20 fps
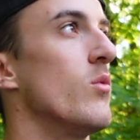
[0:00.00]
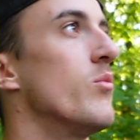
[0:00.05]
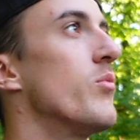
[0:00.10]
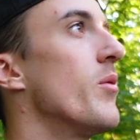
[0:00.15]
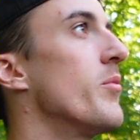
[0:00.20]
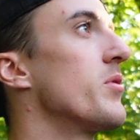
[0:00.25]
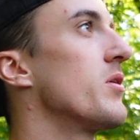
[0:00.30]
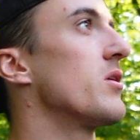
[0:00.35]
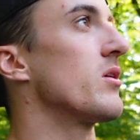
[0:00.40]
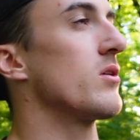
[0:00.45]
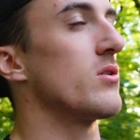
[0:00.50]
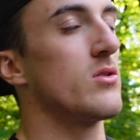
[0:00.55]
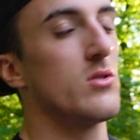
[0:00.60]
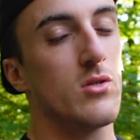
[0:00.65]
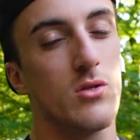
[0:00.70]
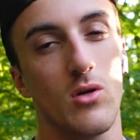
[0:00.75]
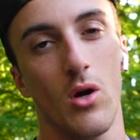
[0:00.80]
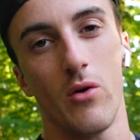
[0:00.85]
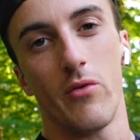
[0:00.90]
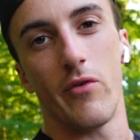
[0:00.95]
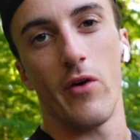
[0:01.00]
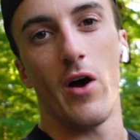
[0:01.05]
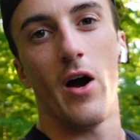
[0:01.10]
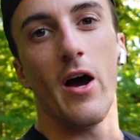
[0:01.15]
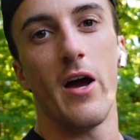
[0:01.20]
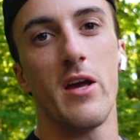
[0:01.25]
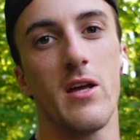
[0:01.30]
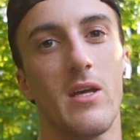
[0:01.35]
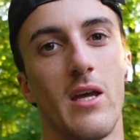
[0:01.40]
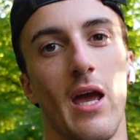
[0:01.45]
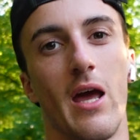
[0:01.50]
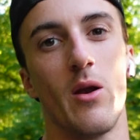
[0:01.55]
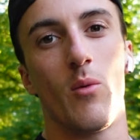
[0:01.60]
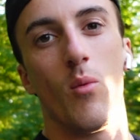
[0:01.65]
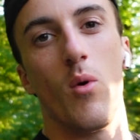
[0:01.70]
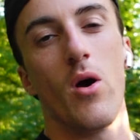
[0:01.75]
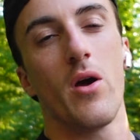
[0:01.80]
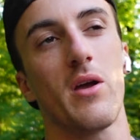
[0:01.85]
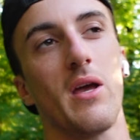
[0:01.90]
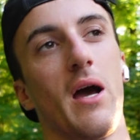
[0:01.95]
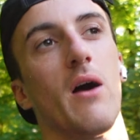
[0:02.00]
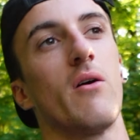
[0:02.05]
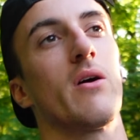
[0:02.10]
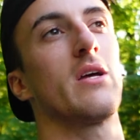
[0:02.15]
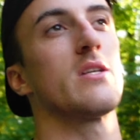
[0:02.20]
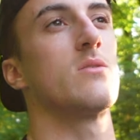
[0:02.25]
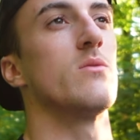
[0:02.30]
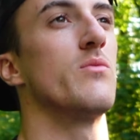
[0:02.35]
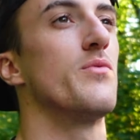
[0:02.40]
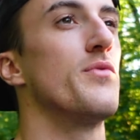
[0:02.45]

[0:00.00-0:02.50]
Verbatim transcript: probably gonna go for a hike, get in a workout, get some